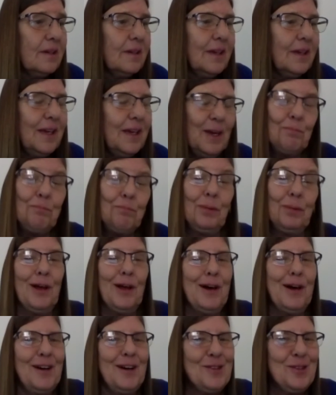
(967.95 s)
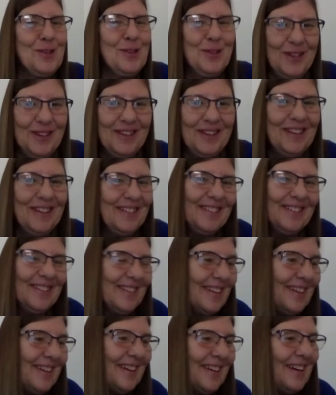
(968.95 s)
He blushed
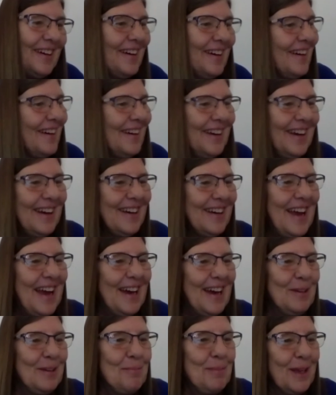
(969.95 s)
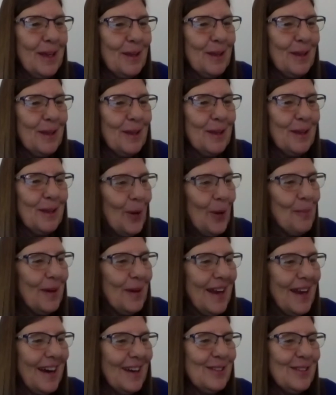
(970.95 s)
and handed me the broom, and
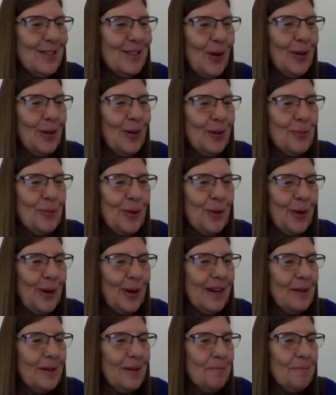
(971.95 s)
I started to work.